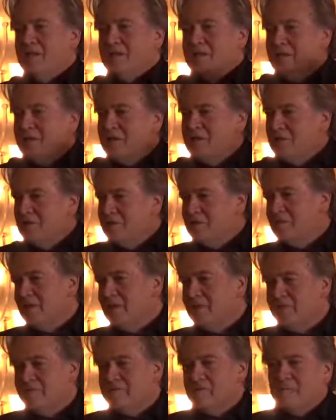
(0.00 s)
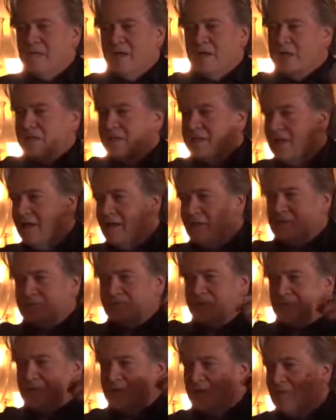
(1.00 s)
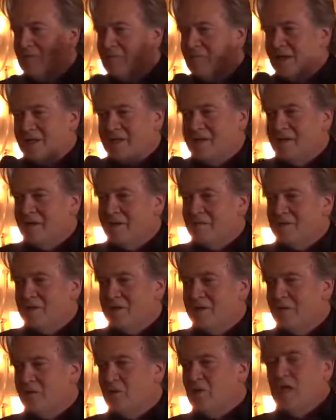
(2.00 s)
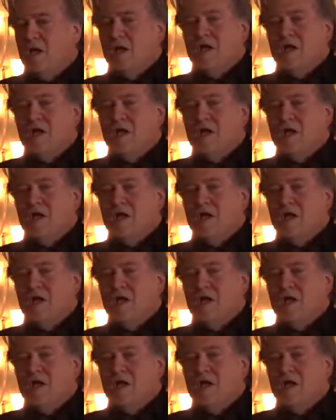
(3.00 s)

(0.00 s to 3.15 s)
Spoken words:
They couldn't believe it. Megyn Kelly's putting on her makeup, you know.